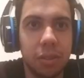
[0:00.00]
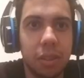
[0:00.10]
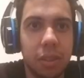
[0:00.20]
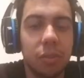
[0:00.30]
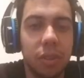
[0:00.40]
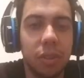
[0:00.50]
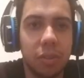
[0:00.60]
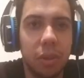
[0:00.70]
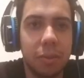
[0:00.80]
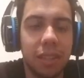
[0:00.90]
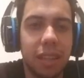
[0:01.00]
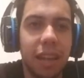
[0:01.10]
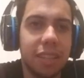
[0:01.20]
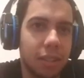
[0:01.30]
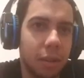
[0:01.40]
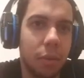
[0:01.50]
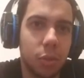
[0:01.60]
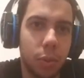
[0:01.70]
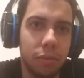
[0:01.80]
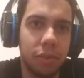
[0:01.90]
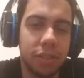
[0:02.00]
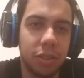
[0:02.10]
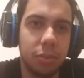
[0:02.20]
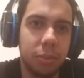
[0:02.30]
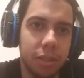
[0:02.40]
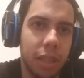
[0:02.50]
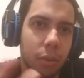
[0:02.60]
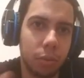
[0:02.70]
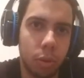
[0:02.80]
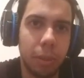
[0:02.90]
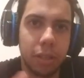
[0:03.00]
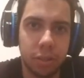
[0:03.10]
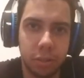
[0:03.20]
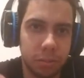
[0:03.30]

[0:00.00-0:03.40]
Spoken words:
The reason why I'm saying, I guess I was going physical, but they were more mental.